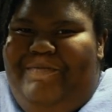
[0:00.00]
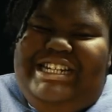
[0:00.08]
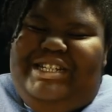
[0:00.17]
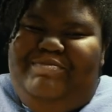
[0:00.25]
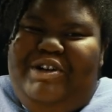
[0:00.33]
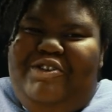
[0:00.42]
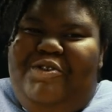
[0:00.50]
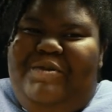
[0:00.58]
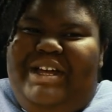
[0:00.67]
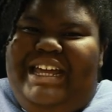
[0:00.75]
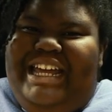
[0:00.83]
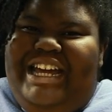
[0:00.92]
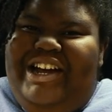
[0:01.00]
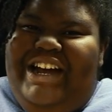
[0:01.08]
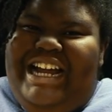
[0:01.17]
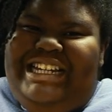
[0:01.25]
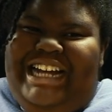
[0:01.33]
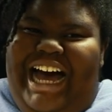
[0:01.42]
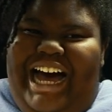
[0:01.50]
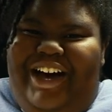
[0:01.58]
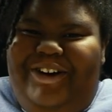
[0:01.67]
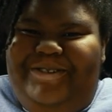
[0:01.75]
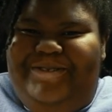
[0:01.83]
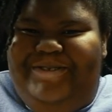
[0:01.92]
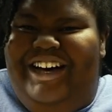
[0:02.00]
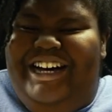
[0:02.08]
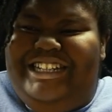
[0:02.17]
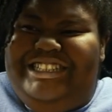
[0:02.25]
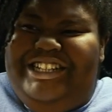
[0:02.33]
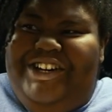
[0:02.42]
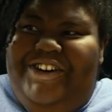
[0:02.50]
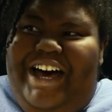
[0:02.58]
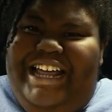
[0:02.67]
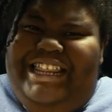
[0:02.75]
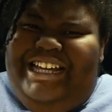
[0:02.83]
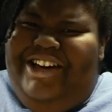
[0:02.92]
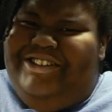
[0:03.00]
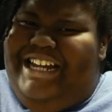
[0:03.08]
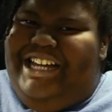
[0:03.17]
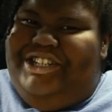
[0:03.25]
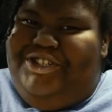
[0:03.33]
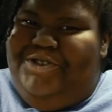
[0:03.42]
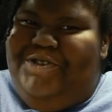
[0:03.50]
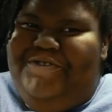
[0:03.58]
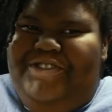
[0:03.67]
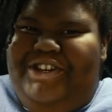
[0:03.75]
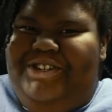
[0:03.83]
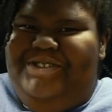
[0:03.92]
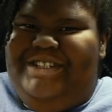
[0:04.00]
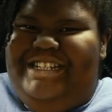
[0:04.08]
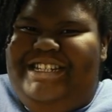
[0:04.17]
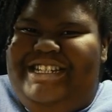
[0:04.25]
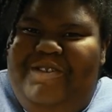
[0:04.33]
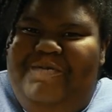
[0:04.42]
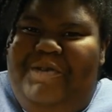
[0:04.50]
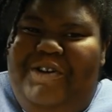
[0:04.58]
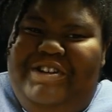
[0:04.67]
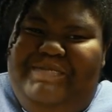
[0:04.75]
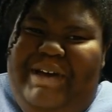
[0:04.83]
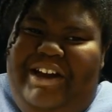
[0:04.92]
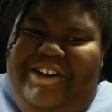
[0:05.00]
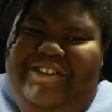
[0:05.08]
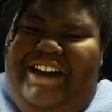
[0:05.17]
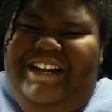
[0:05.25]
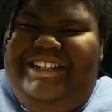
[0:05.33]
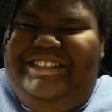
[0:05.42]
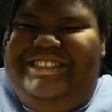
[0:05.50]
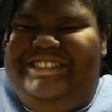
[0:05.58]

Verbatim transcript: and sprinkled with here and now. Also, I think I'll take two of those. More is better, right?